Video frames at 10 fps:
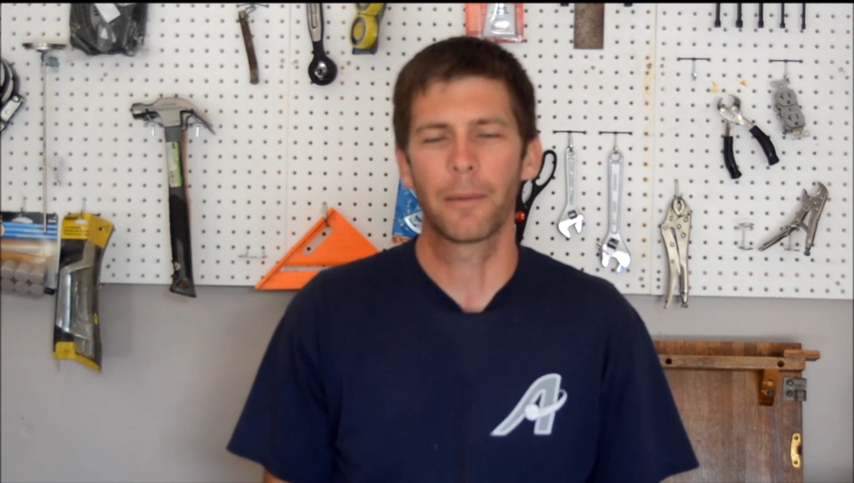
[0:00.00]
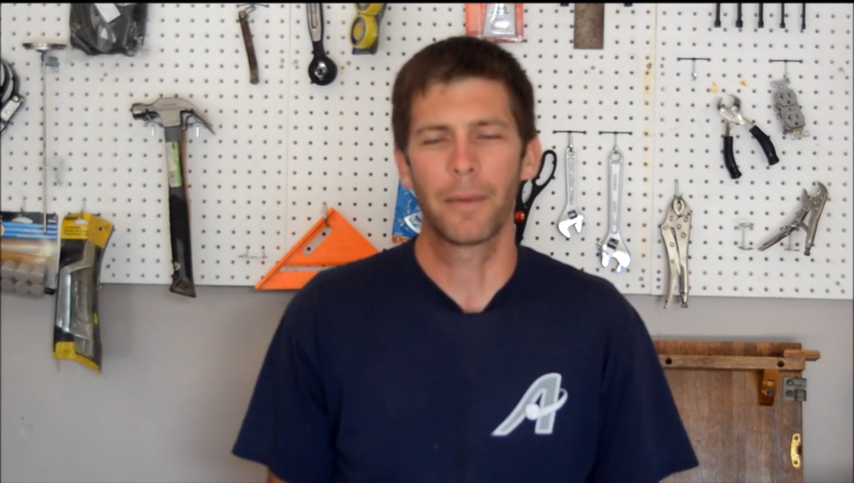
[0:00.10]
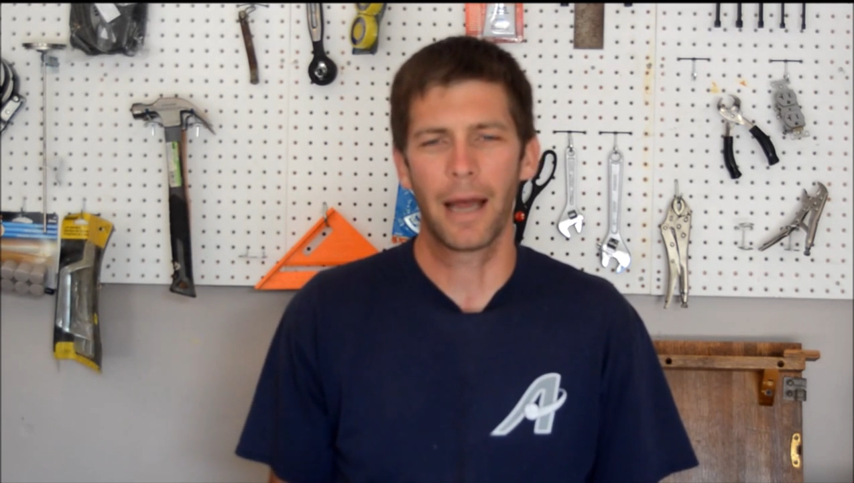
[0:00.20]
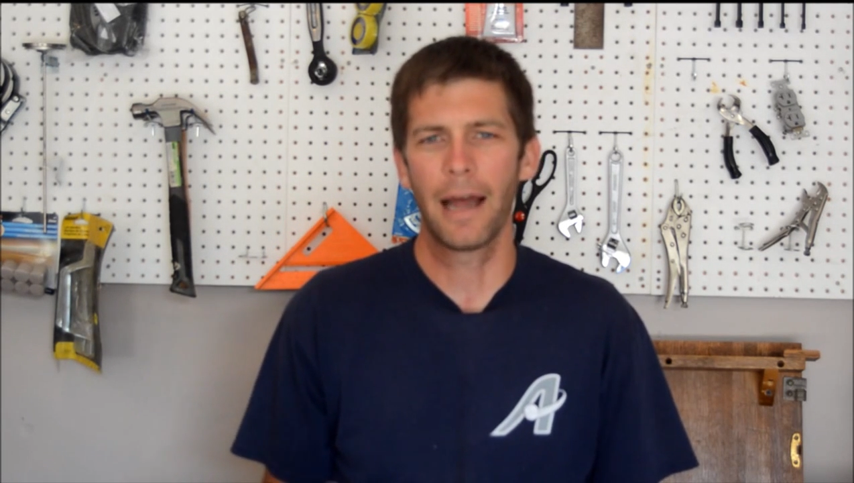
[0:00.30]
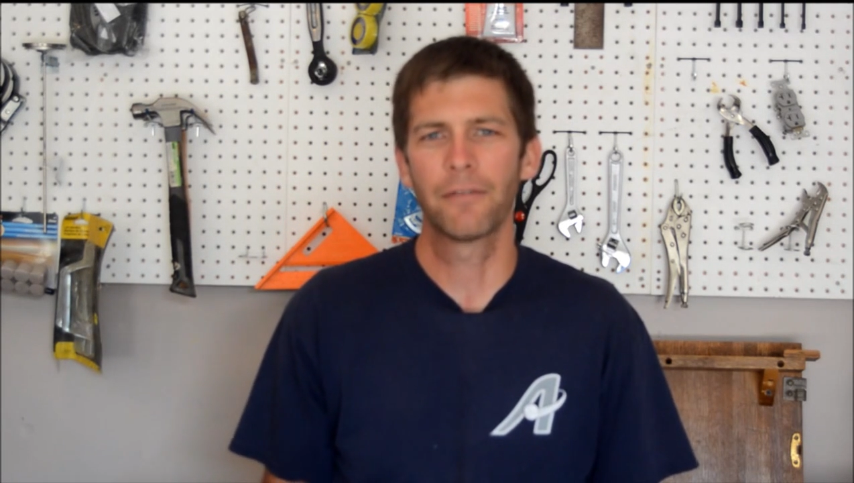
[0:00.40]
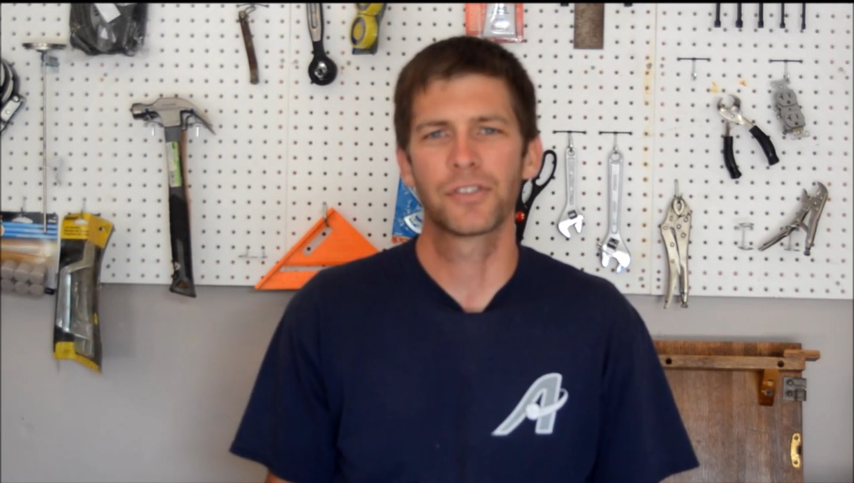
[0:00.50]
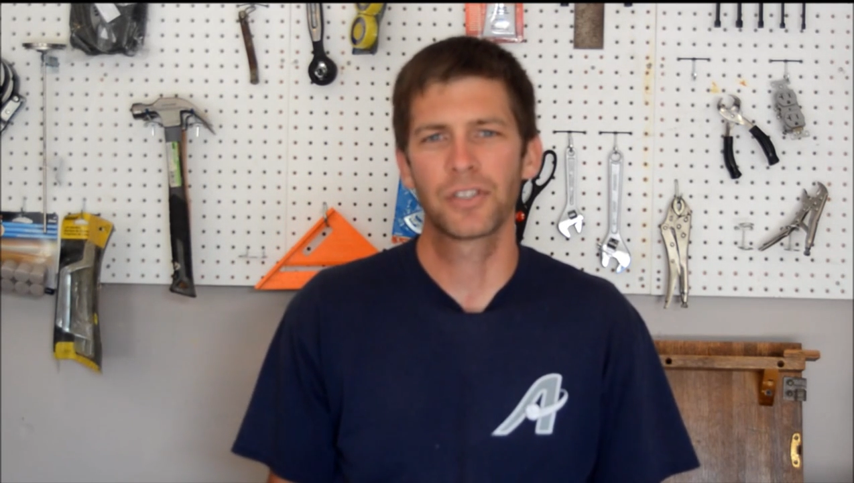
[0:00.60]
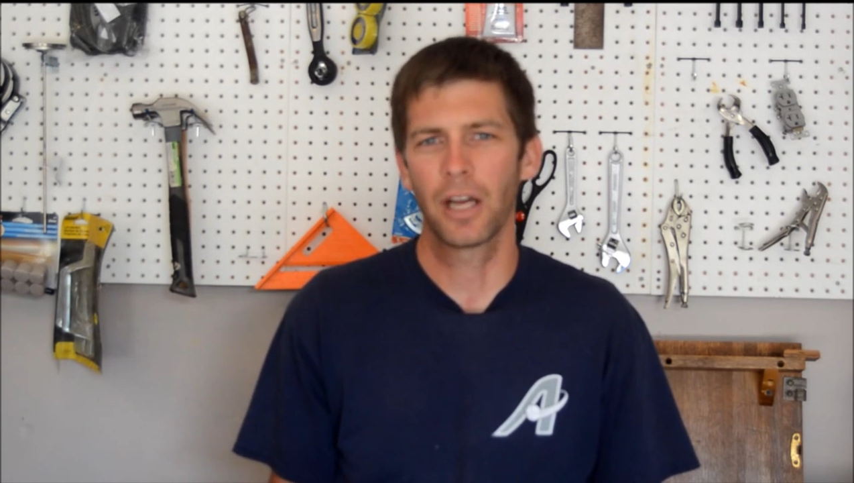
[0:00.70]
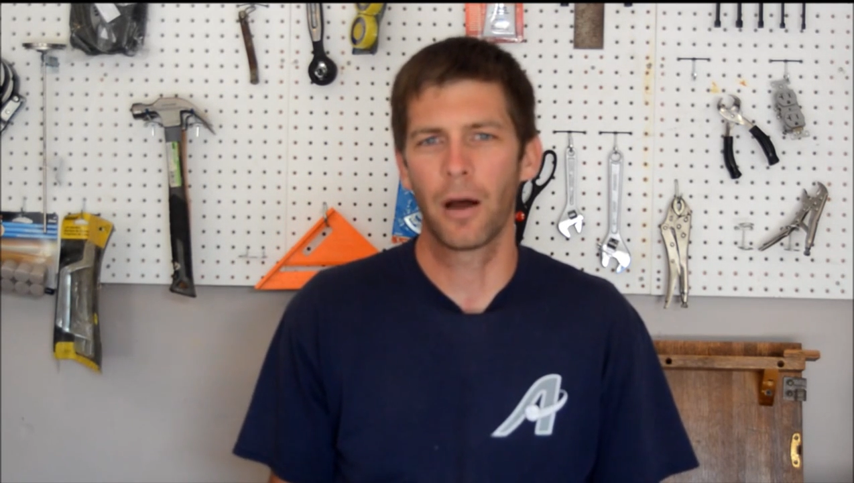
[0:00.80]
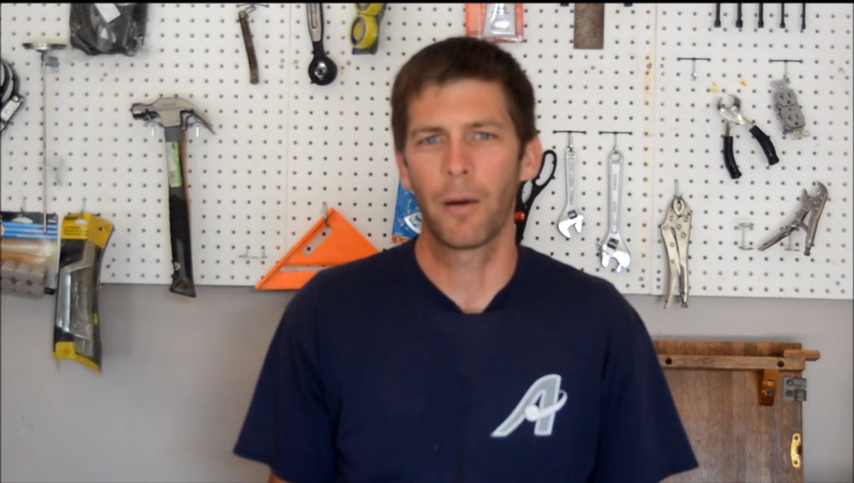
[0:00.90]
I mean, I have
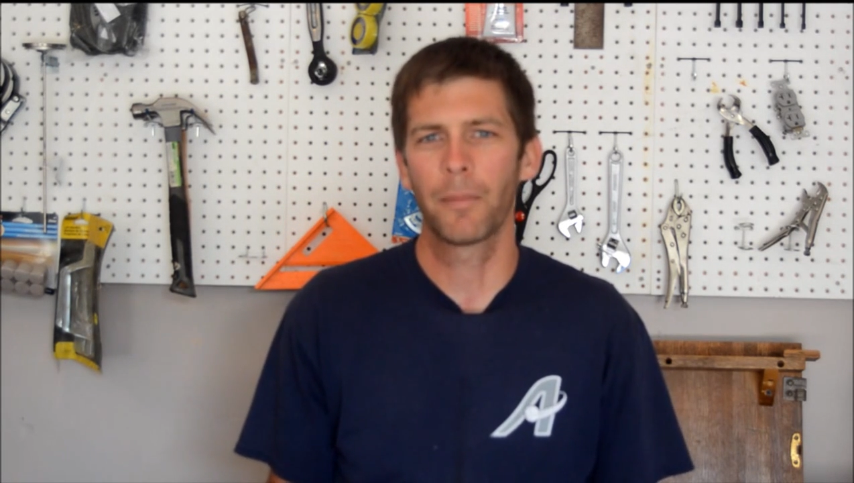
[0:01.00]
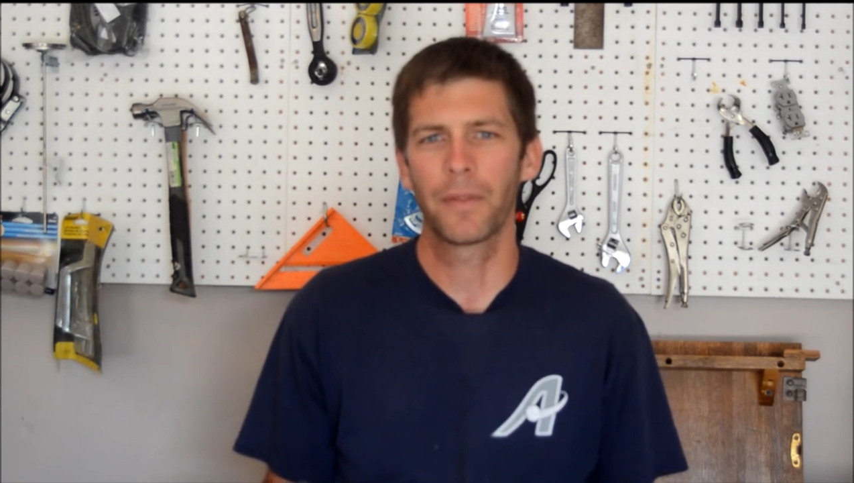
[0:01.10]
some,